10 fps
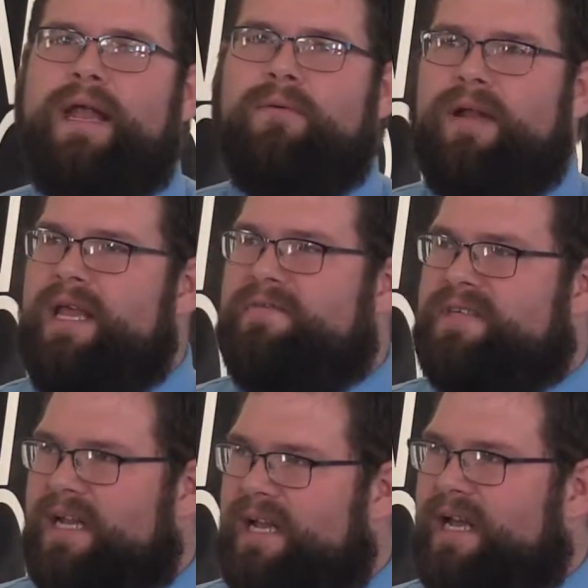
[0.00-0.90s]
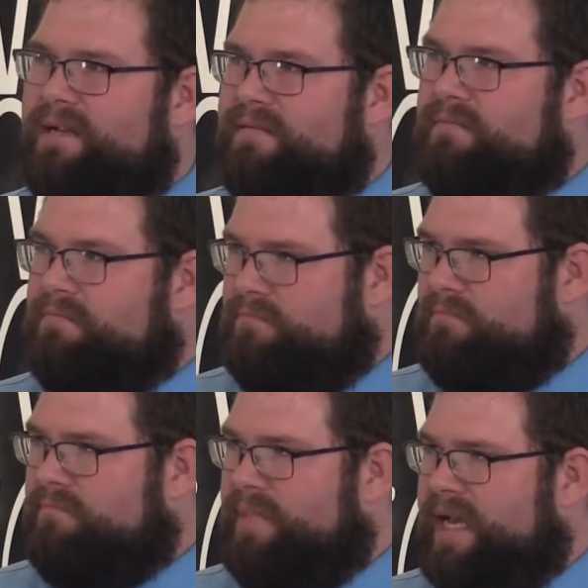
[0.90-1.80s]
would he have said that
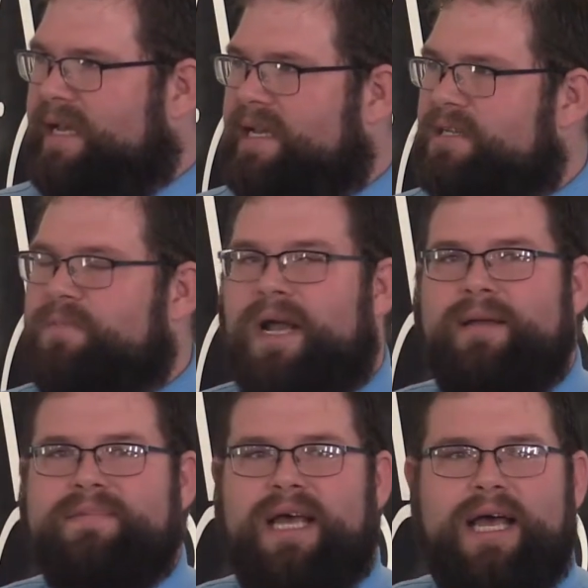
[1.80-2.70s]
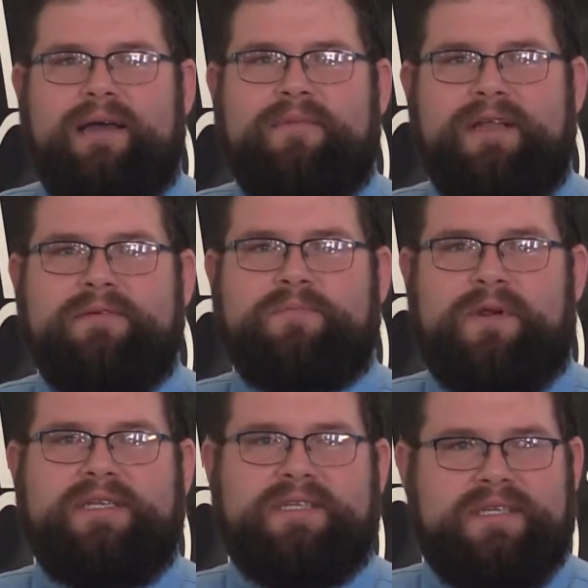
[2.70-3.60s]
back in his prime time when he was
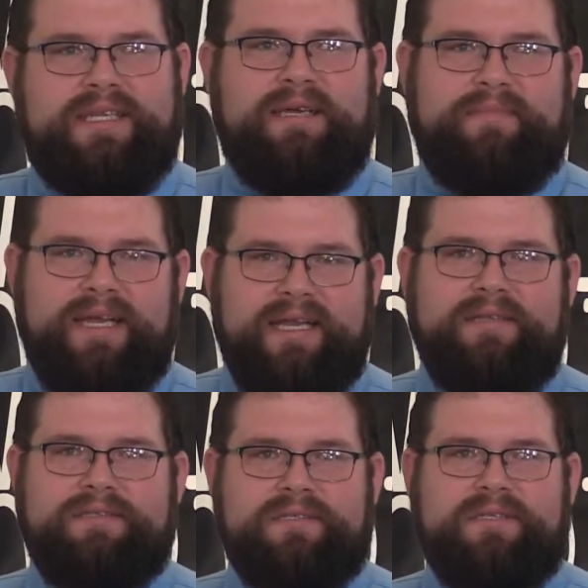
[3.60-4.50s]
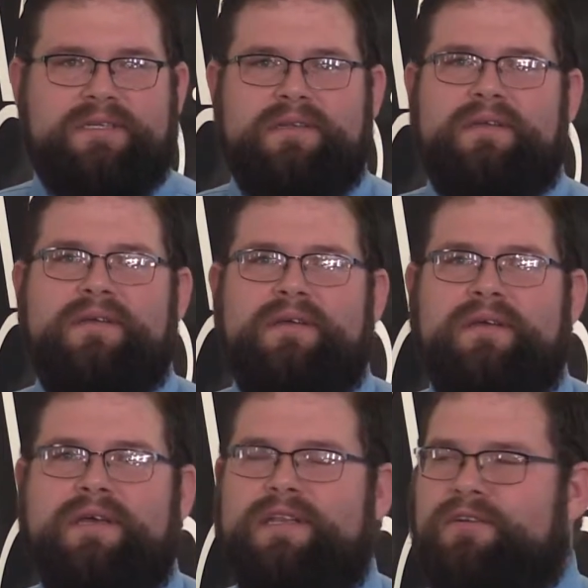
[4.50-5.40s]
preaching the tent meetings and,
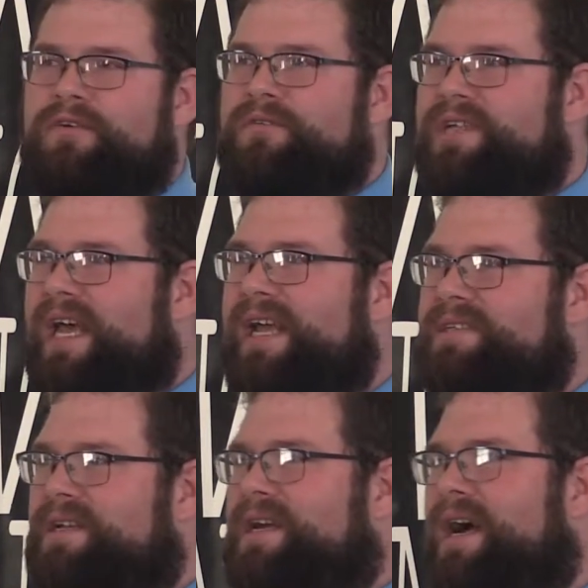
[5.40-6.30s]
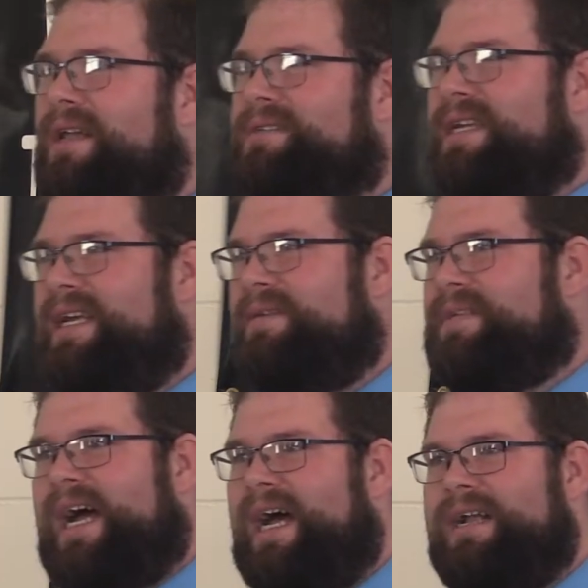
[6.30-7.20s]
and the crusades and the coliseums?
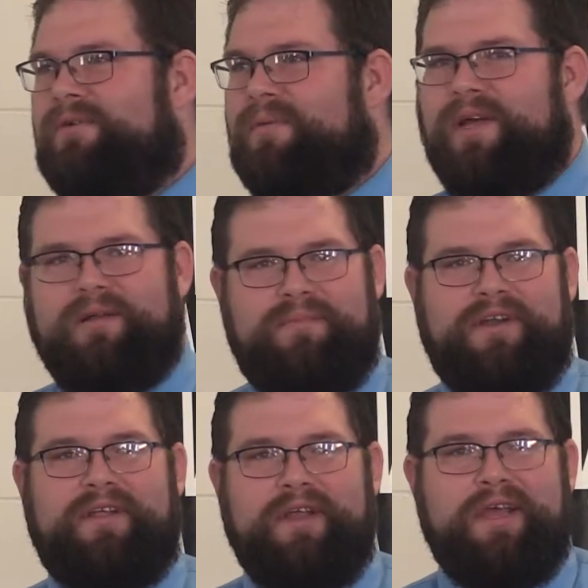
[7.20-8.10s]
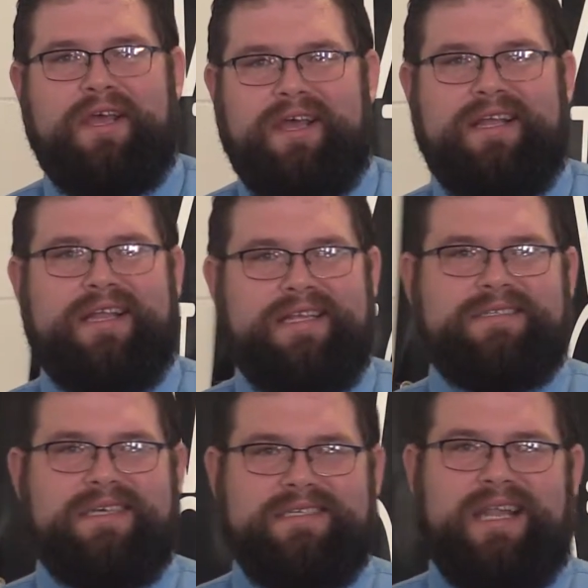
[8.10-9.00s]
I, I don't. But brother,
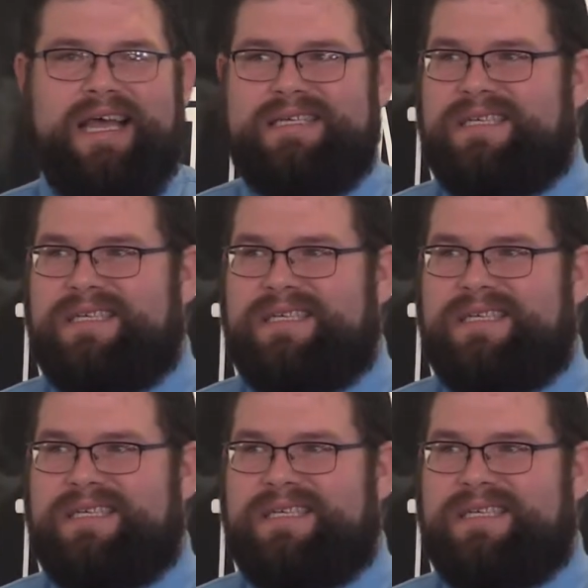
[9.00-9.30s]
these these last